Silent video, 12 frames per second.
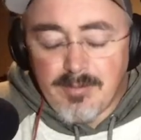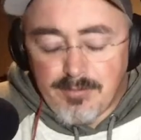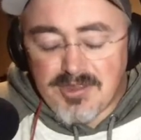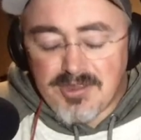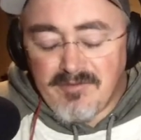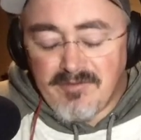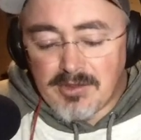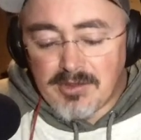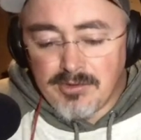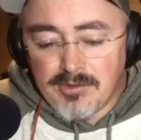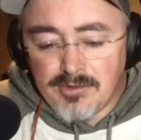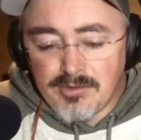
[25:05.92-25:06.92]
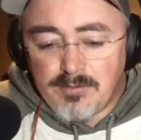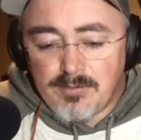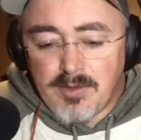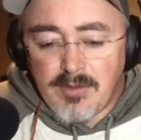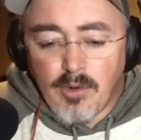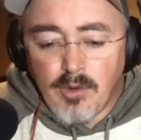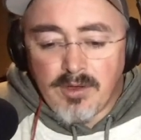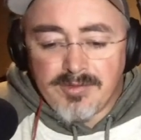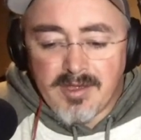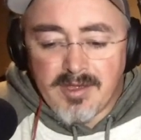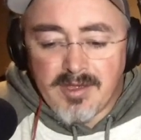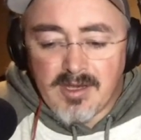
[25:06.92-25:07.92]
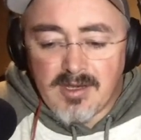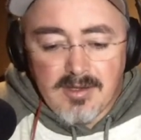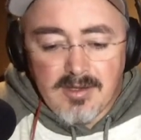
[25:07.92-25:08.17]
The Pacific loons would be one that